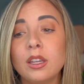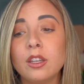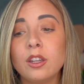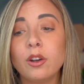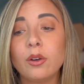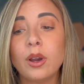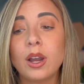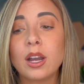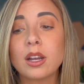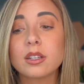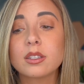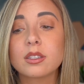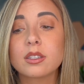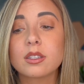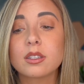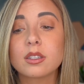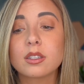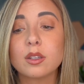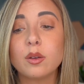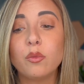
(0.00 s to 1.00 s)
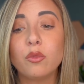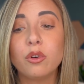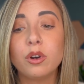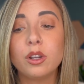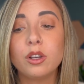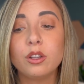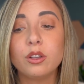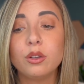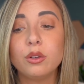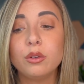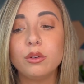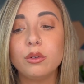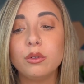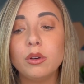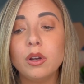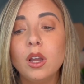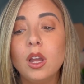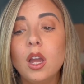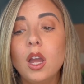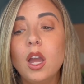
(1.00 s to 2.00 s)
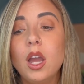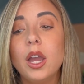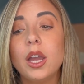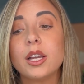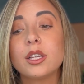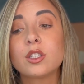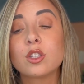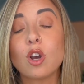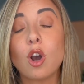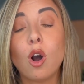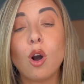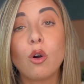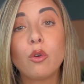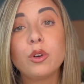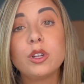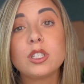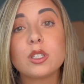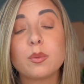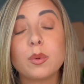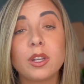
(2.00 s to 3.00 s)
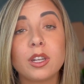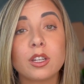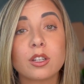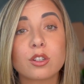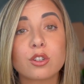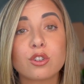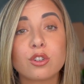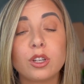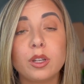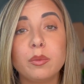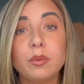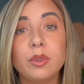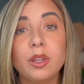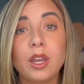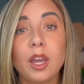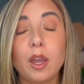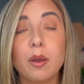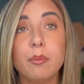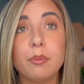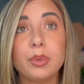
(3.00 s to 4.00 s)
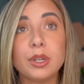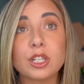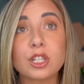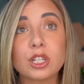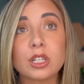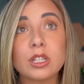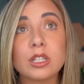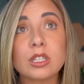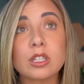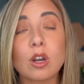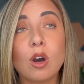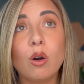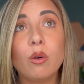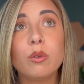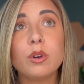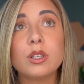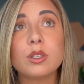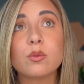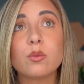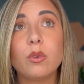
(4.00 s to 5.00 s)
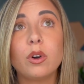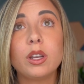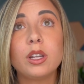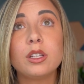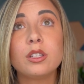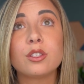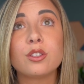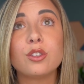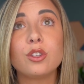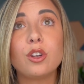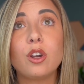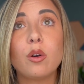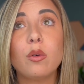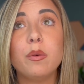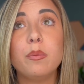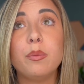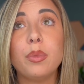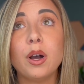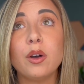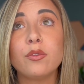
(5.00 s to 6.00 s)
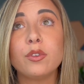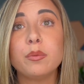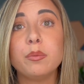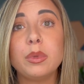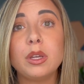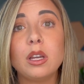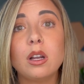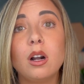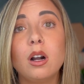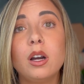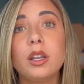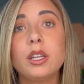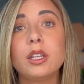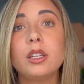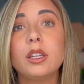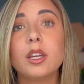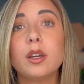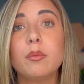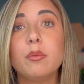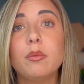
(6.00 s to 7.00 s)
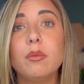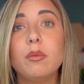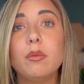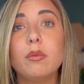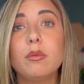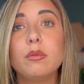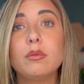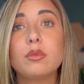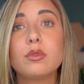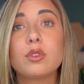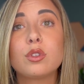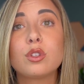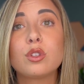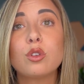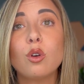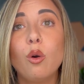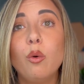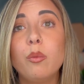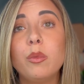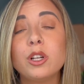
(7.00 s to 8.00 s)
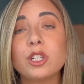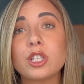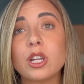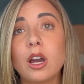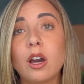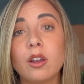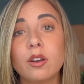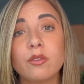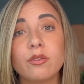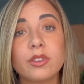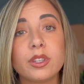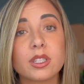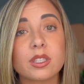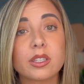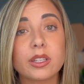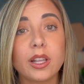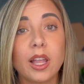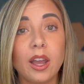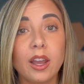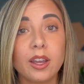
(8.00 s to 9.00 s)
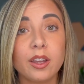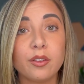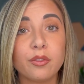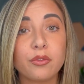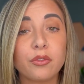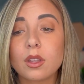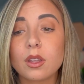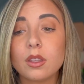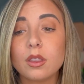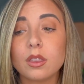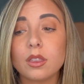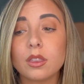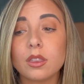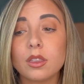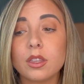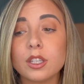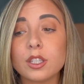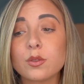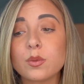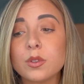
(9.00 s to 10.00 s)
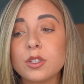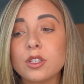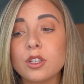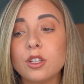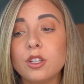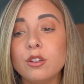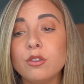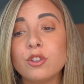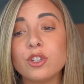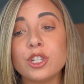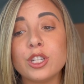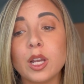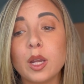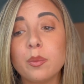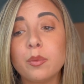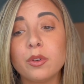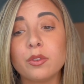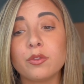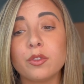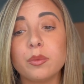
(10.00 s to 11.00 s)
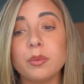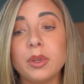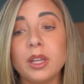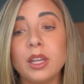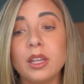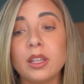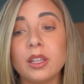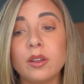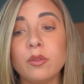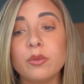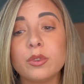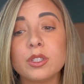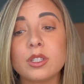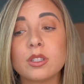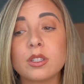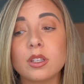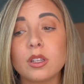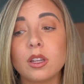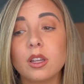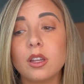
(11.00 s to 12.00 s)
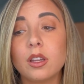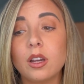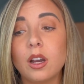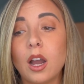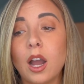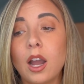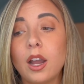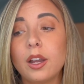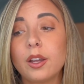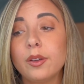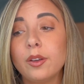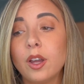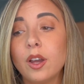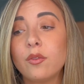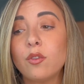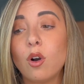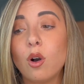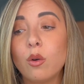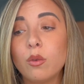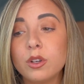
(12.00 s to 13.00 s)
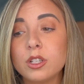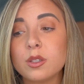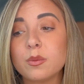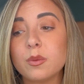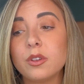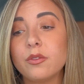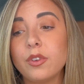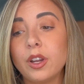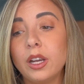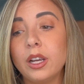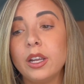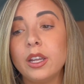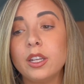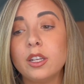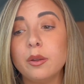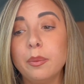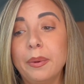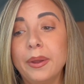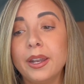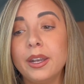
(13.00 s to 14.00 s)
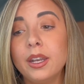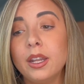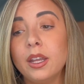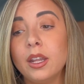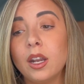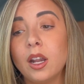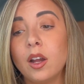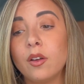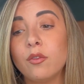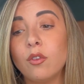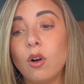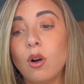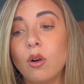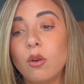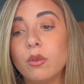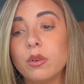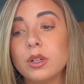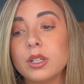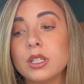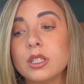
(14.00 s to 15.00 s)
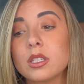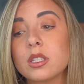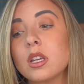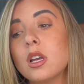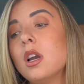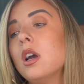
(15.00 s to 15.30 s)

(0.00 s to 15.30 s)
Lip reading: you know, as someone who has always been extremely ambitious, always wanted to go above and beyond and get so much out of this life, this was a huge damper for me. I have always been very independent. I've always